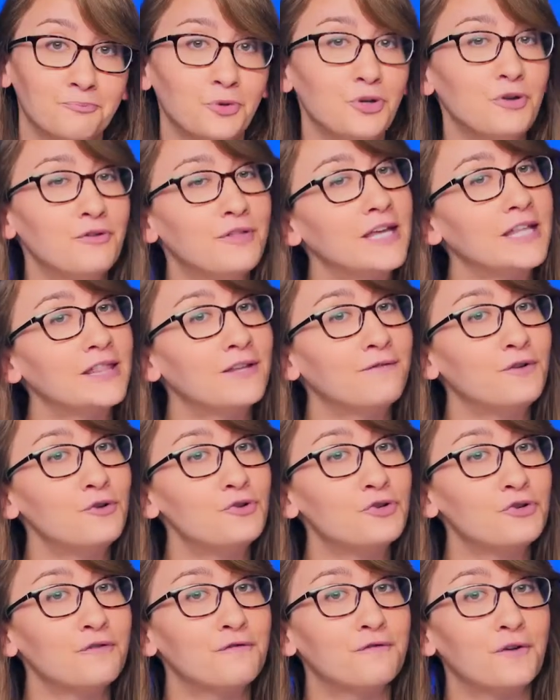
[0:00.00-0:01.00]
When you think the
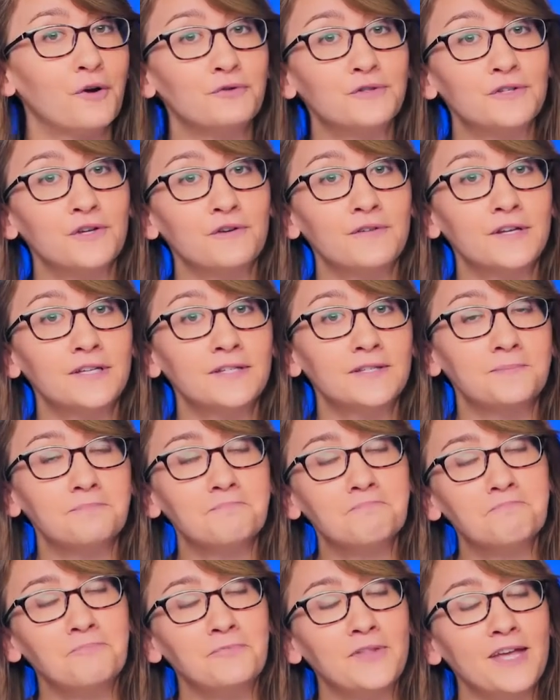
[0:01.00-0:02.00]
future of phone service,
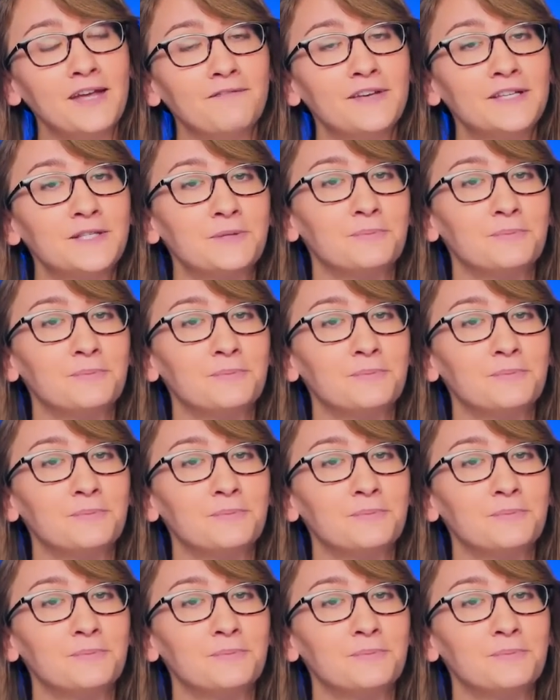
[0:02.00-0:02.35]
think